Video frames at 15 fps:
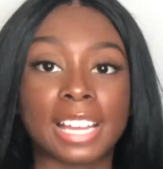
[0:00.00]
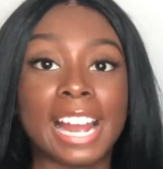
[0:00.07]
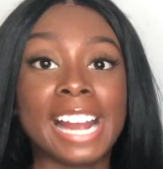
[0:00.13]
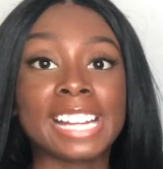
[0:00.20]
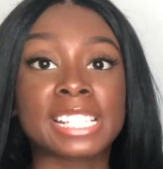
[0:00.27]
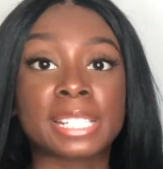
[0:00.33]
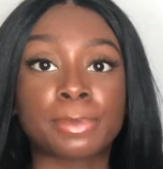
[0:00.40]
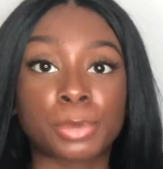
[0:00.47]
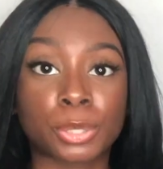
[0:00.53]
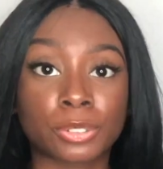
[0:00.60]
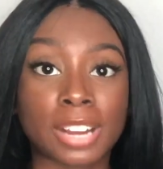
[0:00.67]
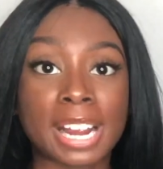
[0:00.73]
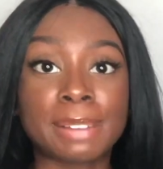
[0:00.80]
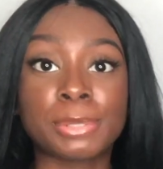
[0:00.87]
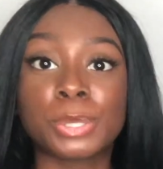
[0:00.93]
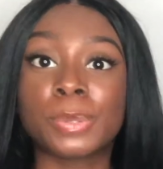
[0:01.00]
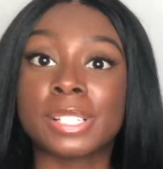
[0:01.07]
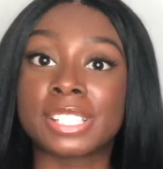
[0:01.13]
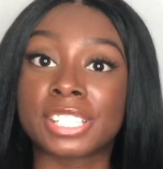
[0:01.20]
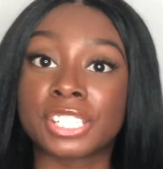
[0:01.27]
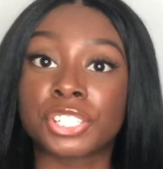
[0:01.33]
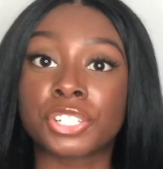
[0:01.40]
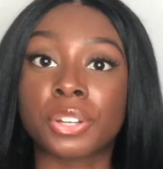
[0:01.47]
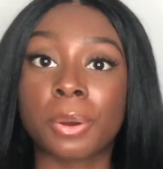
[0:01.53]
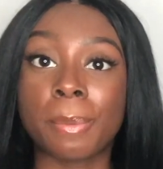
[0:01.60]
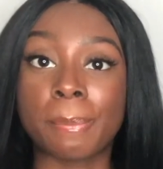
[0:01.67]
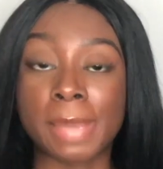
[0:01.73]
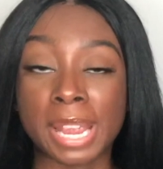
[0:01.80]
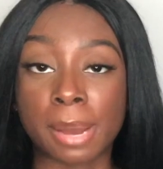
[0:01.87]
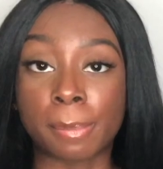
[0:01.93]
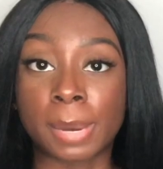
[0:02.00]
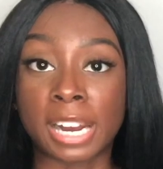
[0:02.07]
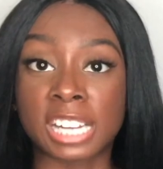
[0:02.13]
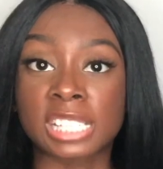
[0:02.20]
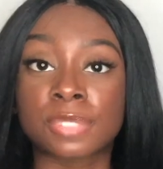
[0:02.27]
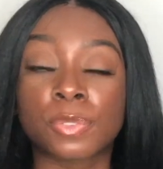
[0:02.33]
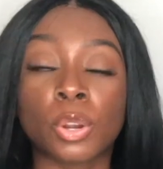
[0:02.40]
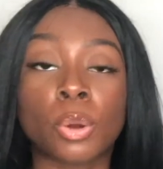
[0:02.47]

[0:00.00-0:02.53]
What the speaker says: I subscribed to a digital mailbox for